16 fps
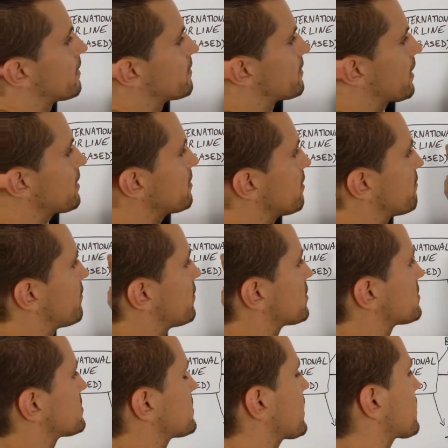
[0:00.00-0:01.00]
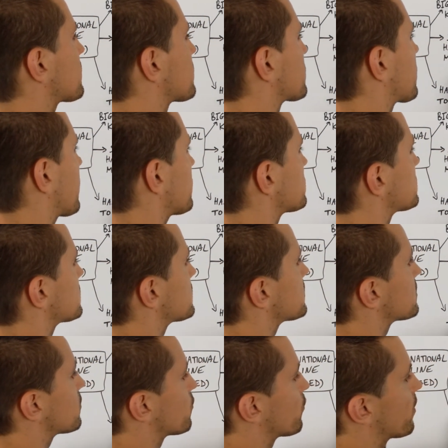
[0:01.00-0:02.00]
Then for the second case
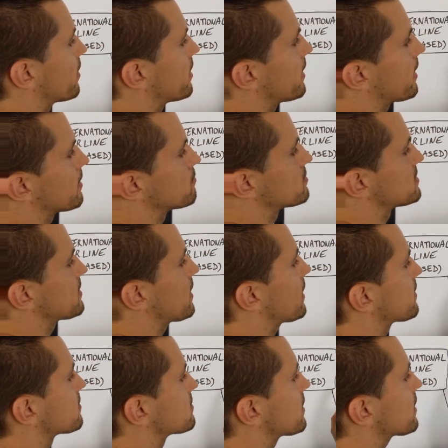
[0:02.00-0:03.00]
here, where I'm selling